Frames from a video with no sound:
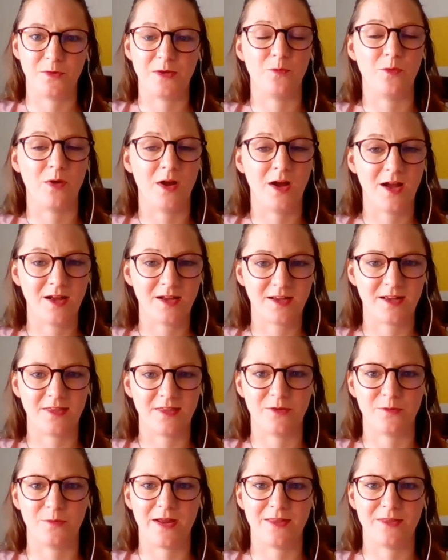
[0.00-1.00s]
work
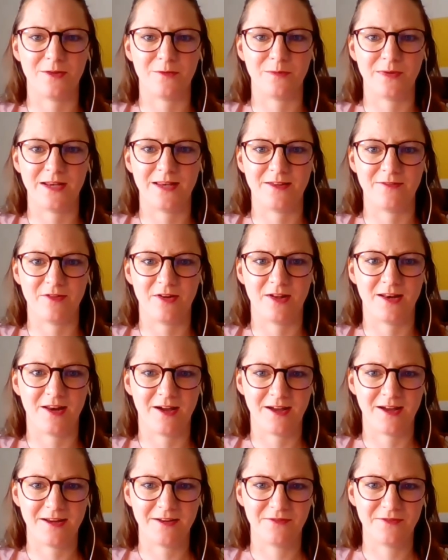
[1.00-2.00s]
and the way that we live our
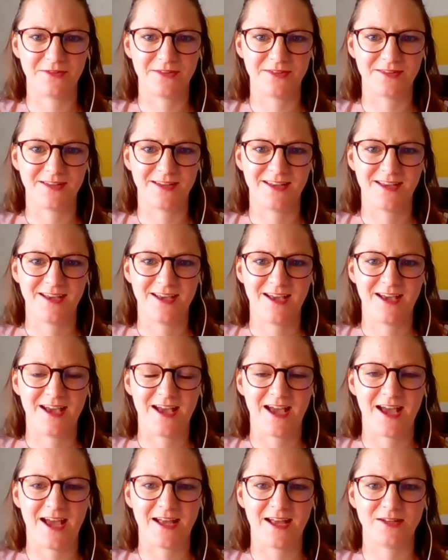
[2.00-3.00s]
lives,
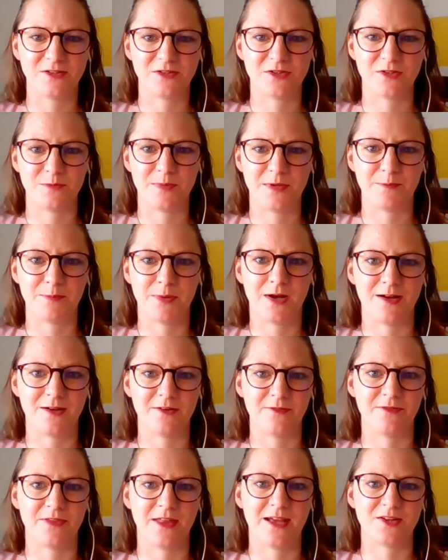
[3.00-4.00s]
and to be part
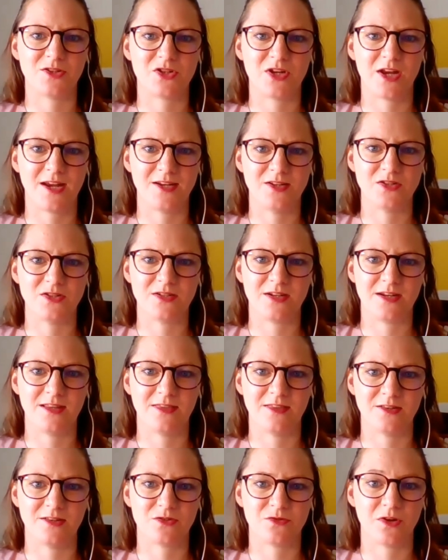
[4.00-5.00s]
of that change
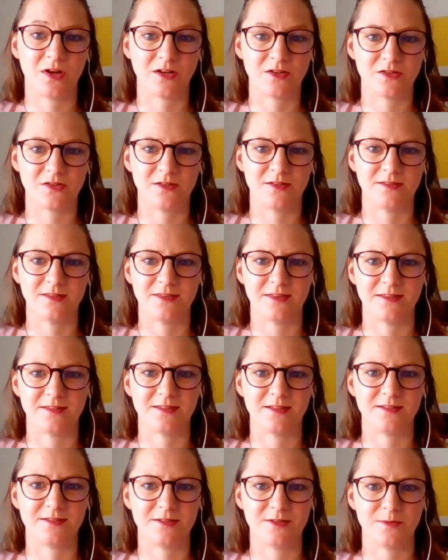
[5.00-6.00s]
in the structures and the
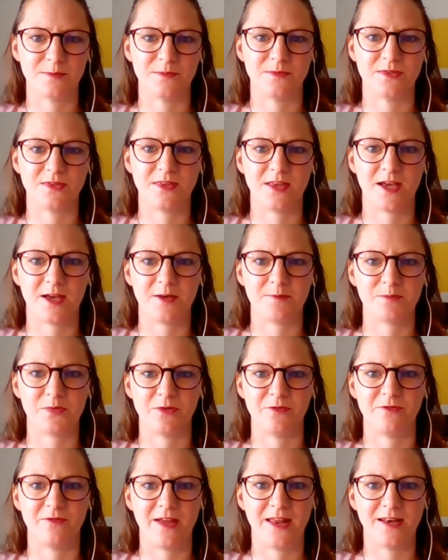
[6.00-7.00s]
systems that
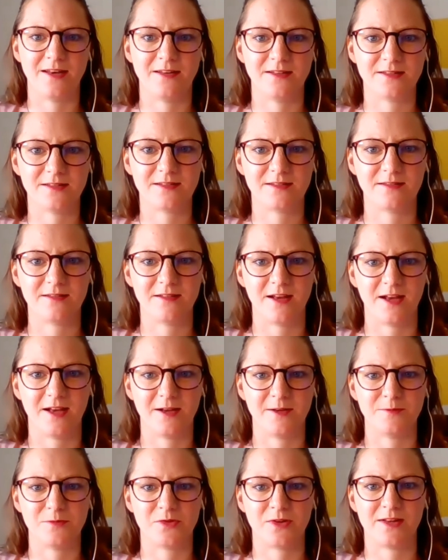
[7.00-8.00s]
prevent
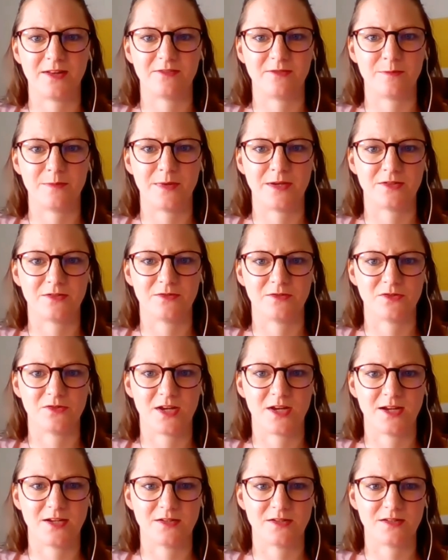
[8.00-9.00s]
transformational
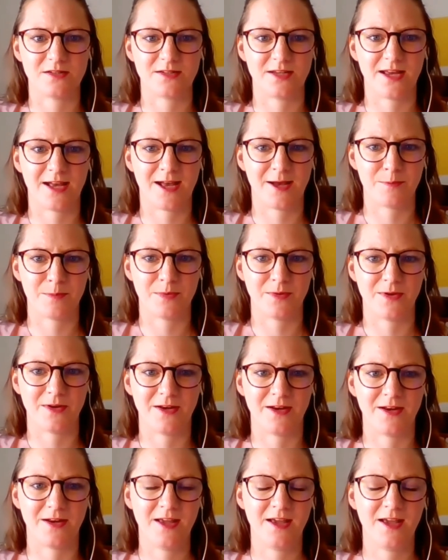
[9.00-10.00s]
change to
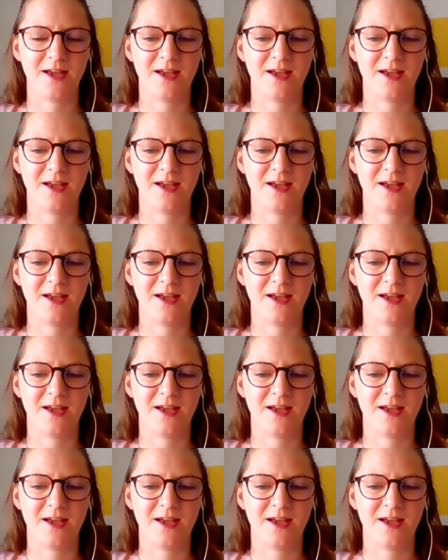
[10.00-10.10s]
happen.